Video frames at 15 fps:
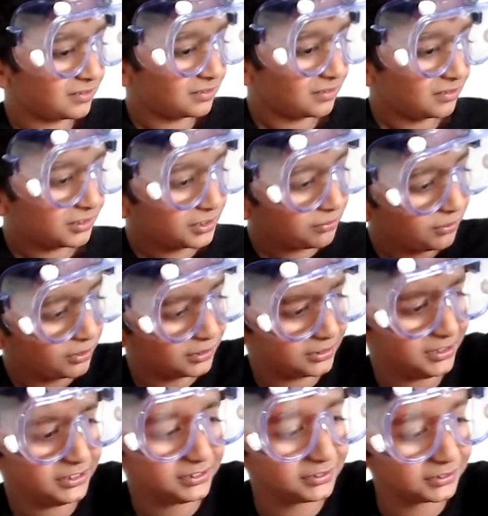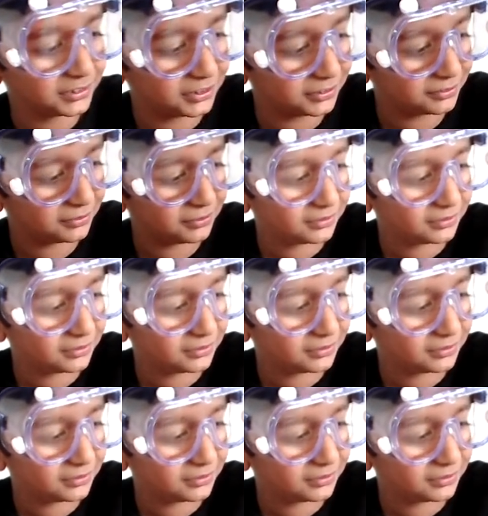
Let's see what this will do.